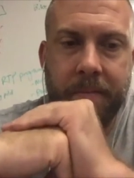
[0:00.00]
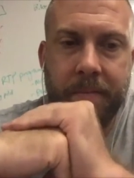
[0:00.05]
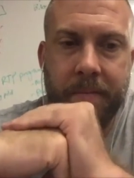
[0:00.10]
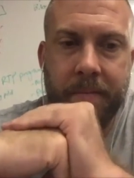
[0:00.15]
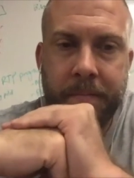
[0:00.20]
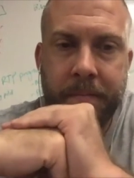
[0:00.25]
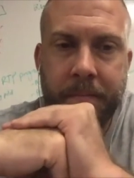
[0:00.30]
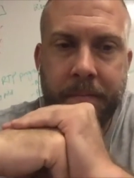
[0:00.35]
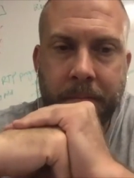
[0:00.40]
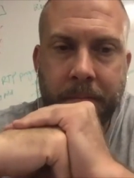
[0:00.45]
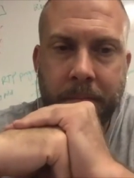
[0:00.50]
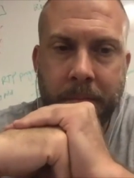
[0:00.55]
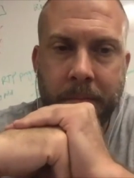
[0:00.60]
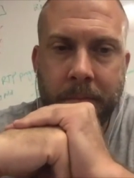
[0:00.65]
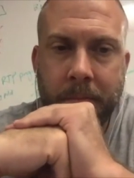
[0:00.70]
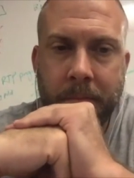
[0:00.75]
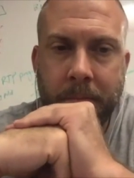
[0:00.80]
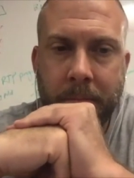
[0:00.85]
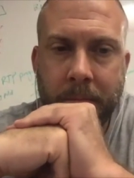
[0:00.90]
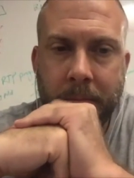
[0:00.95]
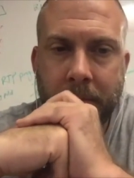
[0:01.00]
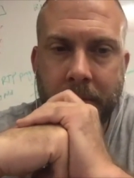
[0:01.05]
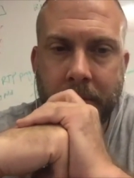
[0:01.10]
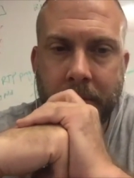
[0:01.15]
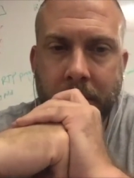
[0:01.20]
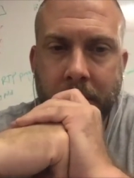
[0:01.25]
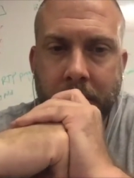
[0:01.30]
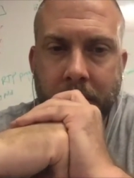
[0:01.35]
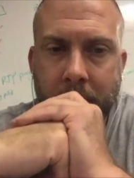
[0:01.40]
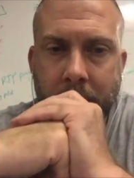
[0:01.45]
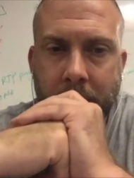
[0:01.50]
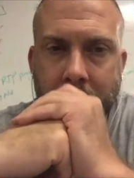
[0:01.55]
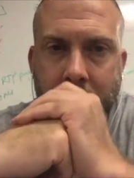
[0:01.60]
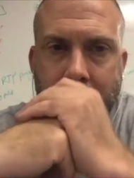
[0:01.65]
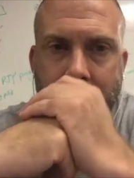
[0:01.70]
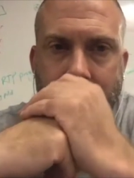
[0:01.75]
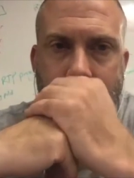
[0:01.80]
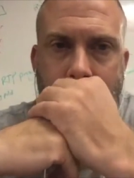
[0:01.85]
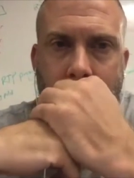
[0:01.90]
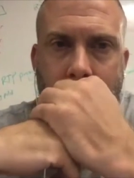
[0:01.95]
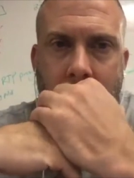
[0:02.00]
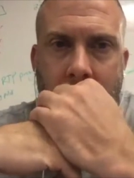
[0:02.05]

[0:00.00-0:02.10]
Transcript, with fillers: Yeah, yeah. So, I mean, I